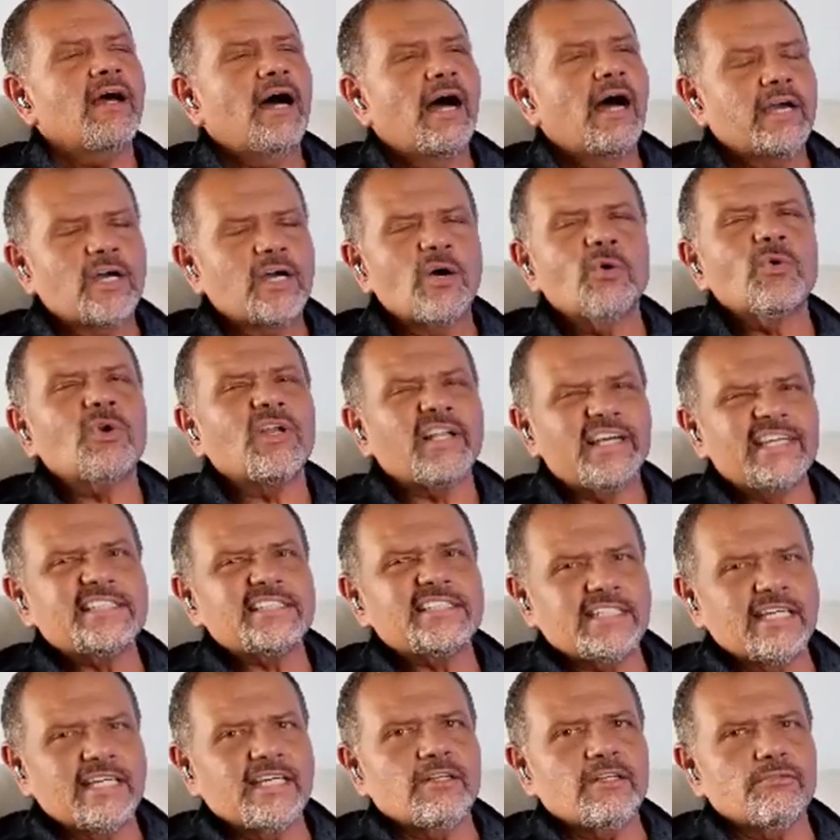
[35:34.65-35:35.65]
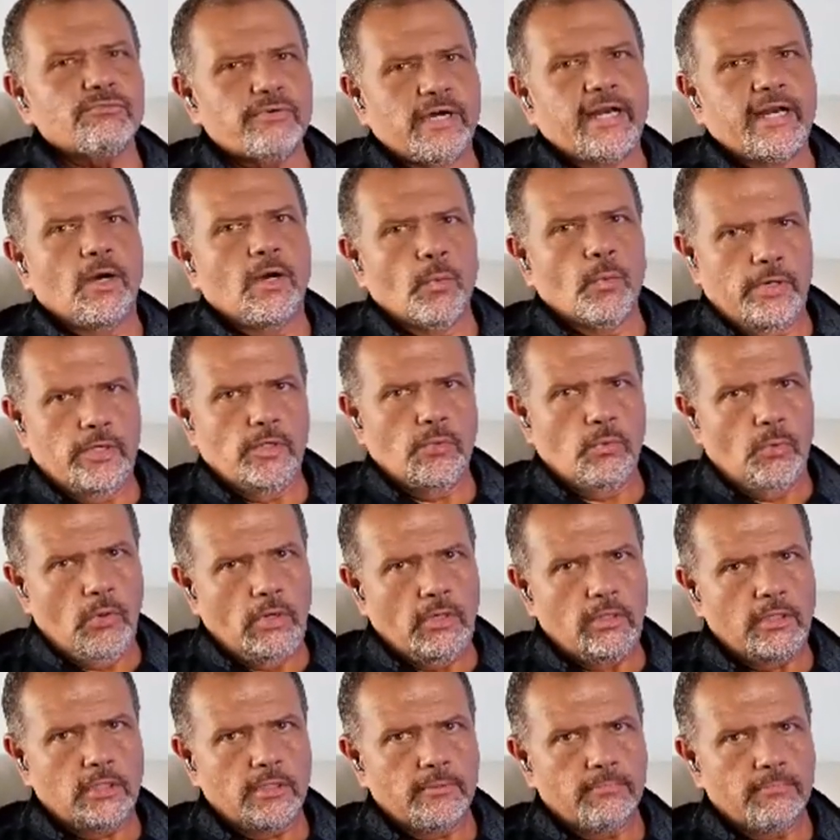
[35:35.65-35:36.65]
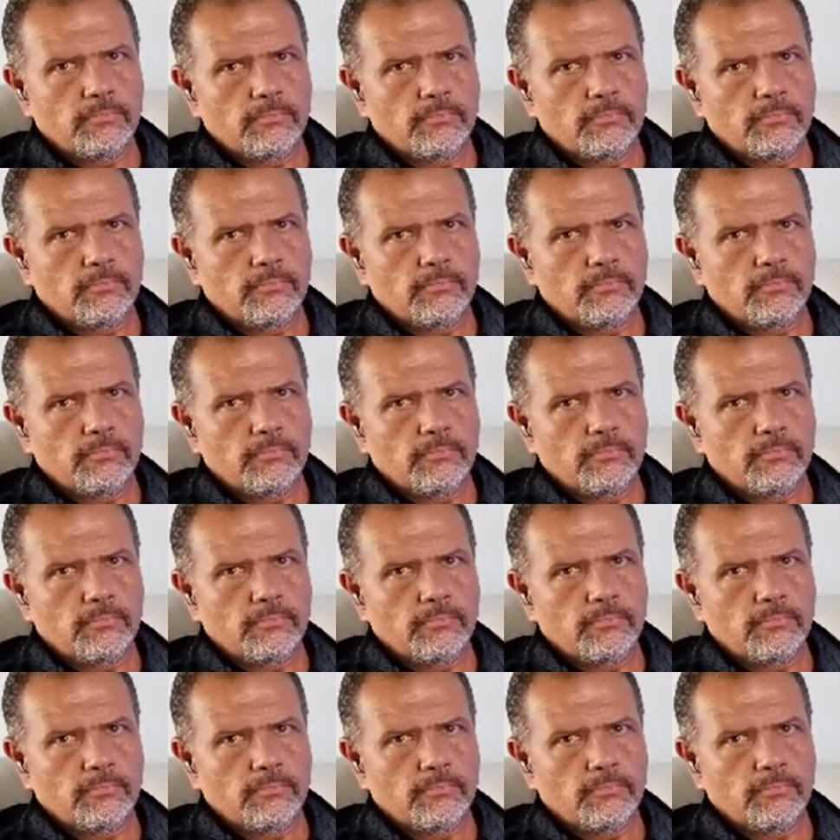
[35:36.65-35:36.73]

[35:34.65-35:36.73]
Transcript: I go to LinkedIn to find out where you work.